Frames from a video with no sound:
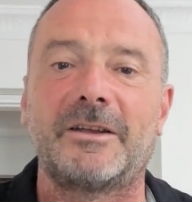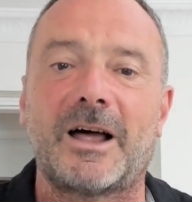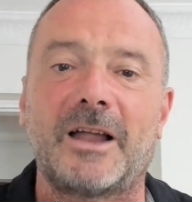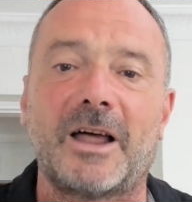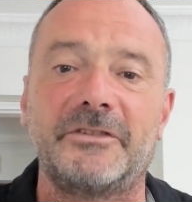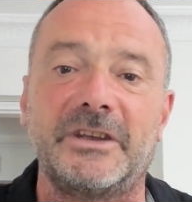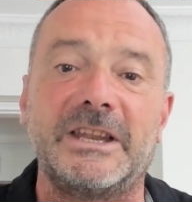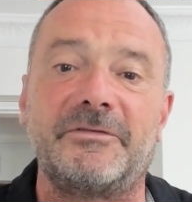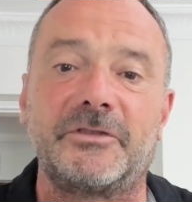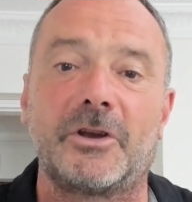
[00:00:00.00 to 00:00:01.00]

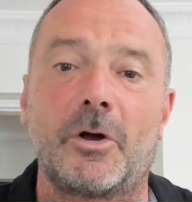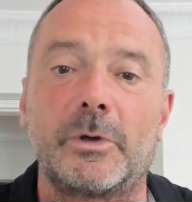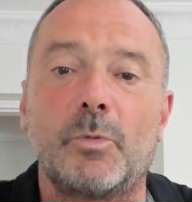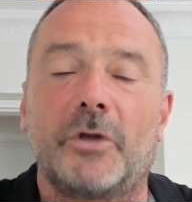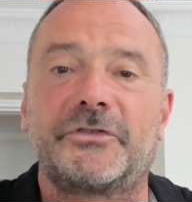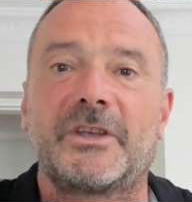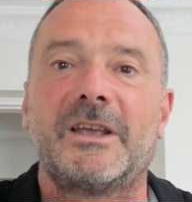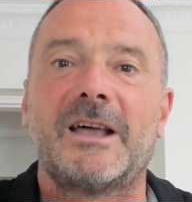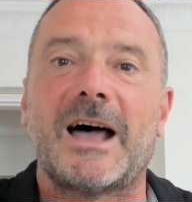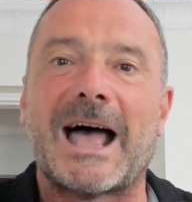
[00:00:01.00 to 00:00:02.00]
underneath. We want
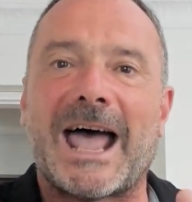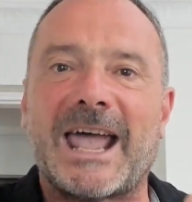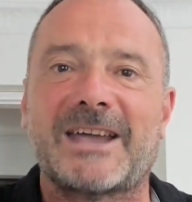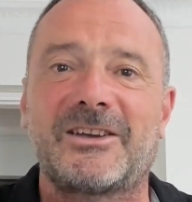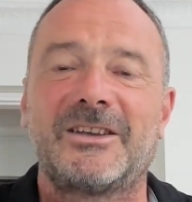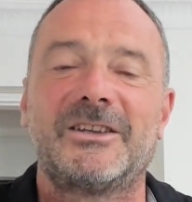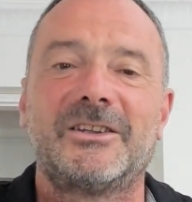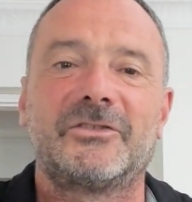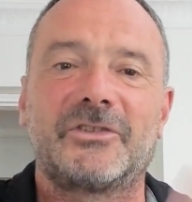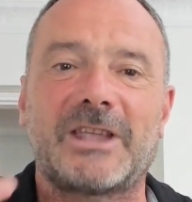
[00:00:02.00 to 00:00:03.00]
that
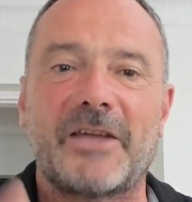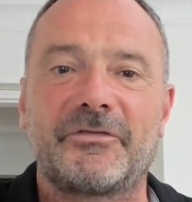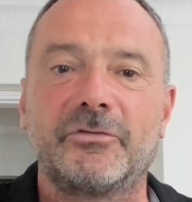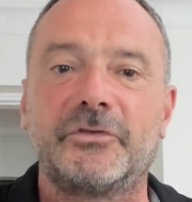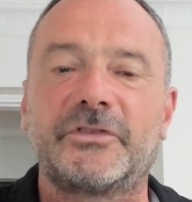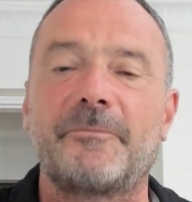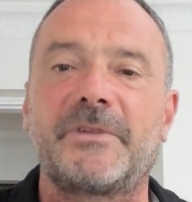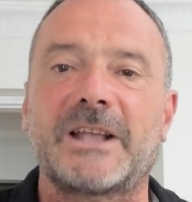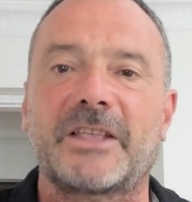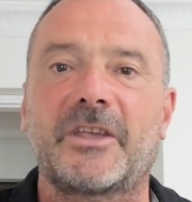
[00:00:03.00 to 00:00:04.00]
to get through something.
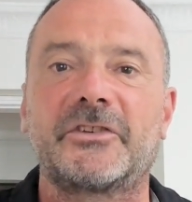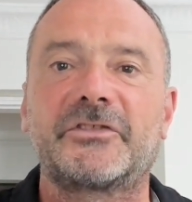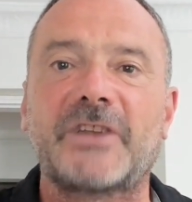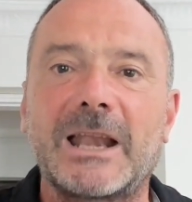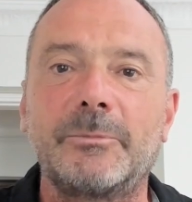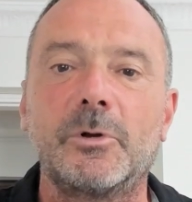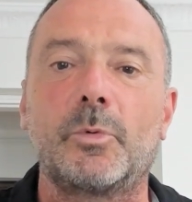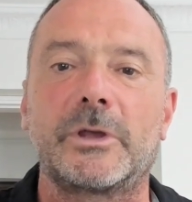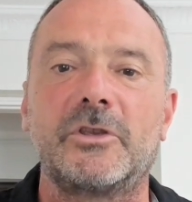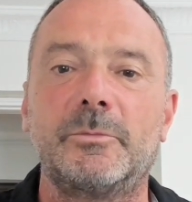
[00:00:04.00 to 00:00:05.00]
That's understandable. We're
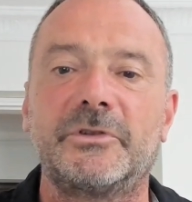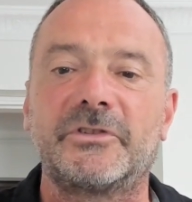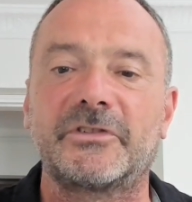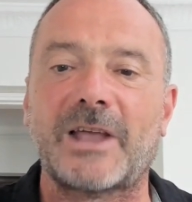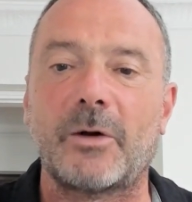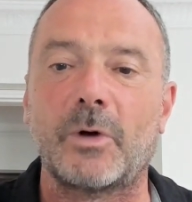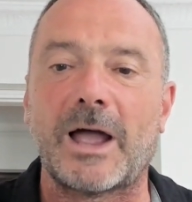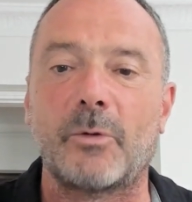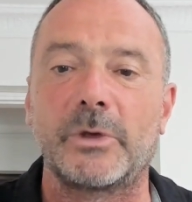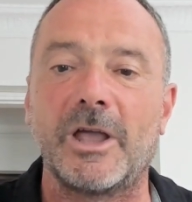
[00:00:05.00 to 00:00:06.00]
humans. It's how
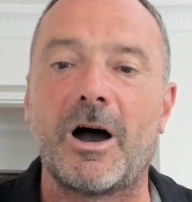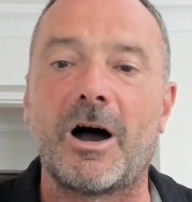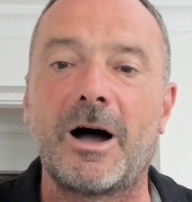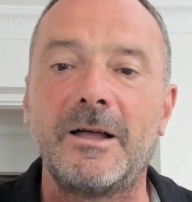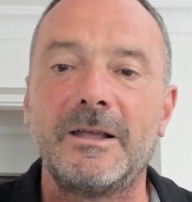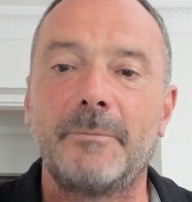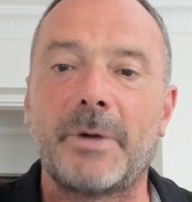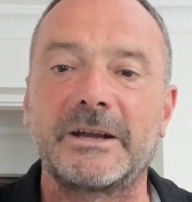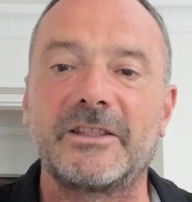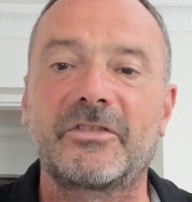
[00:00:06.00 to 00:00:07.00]
we are.
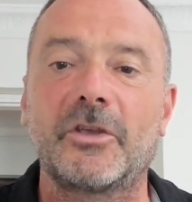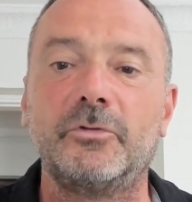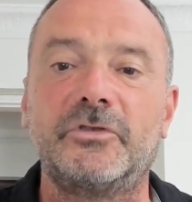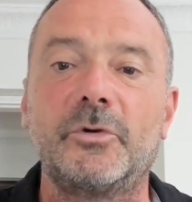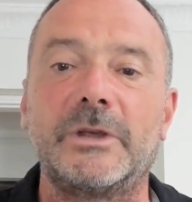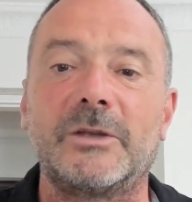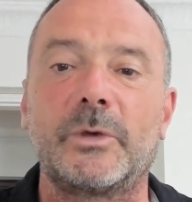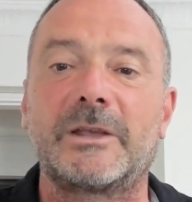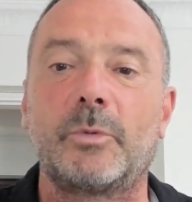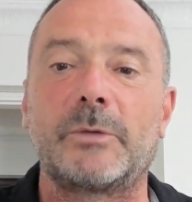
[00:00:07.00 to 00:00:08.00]
But in so doing,
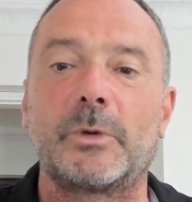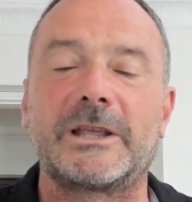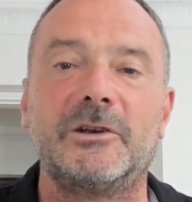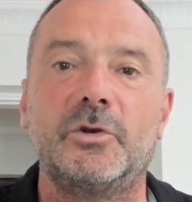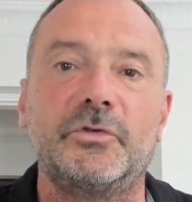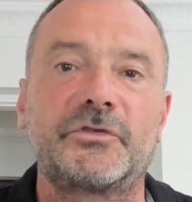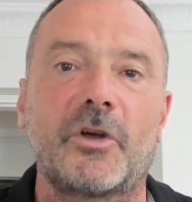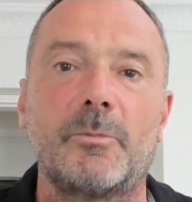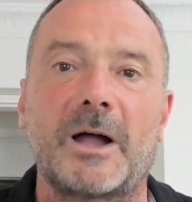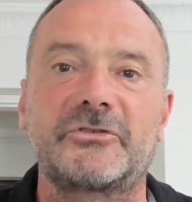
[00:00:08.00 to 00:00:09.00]
we can lose so
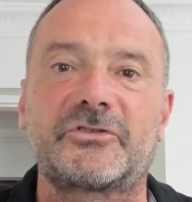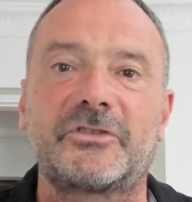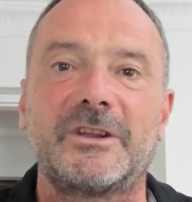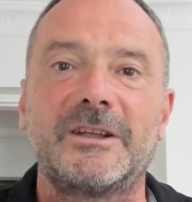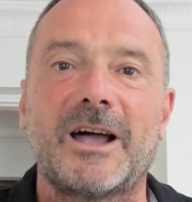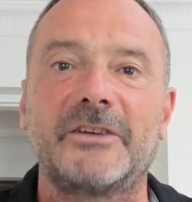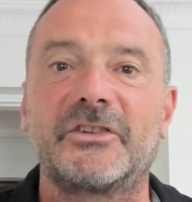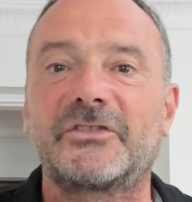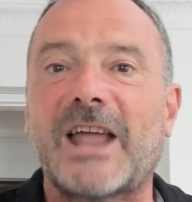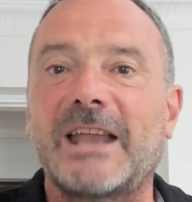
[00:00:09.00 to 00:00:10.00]
much
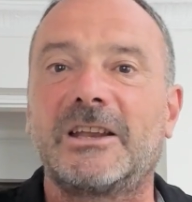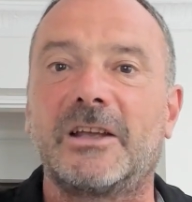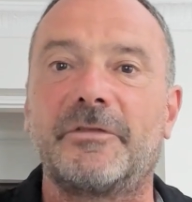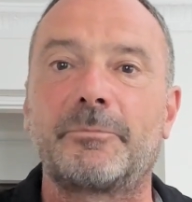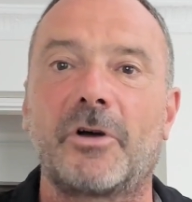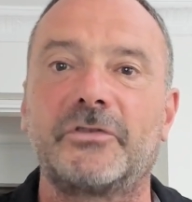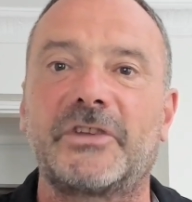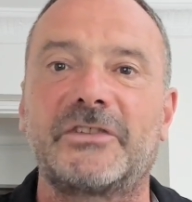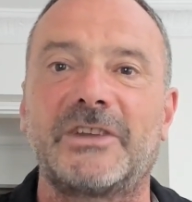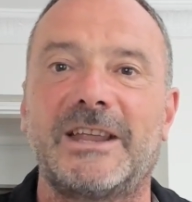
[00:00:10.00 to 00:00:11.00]
understanding of a
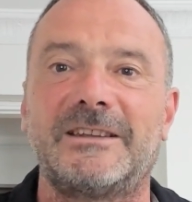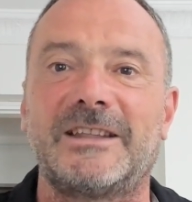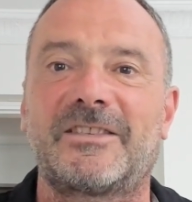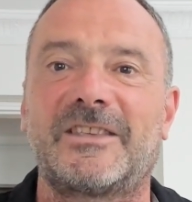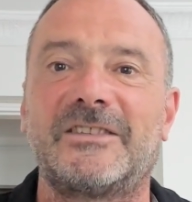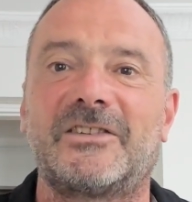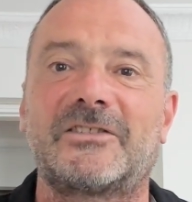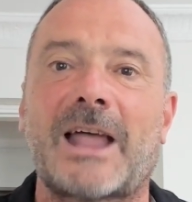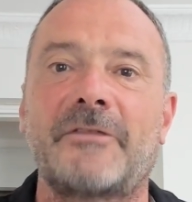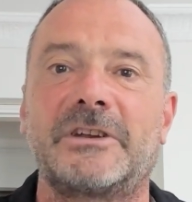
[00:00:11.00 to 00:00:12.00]
process. It ceases to
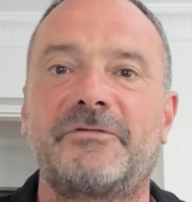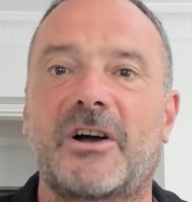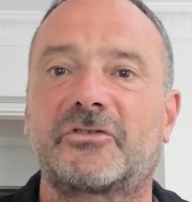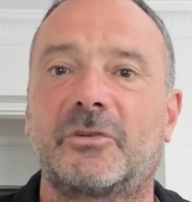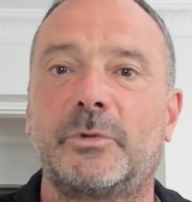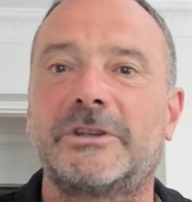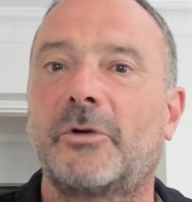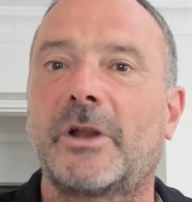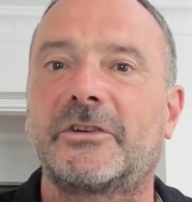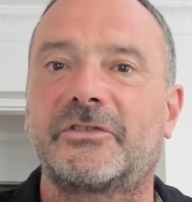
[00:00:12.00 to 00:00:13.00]
have any function, and we don't
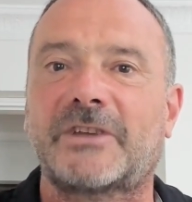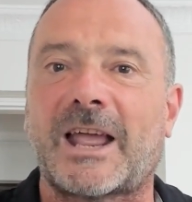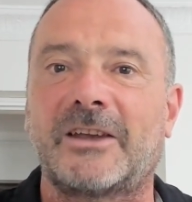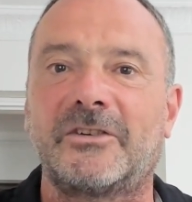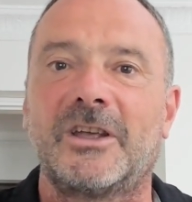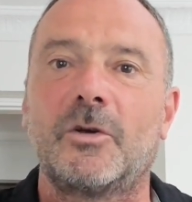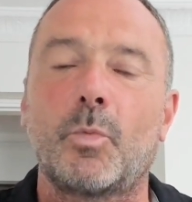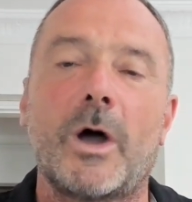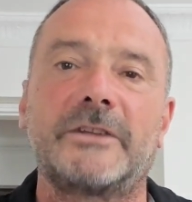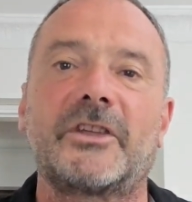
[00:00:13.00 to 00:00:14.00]
understand
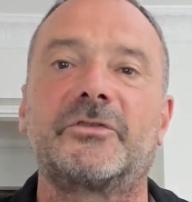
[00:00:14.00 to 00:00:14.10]
why it doesn't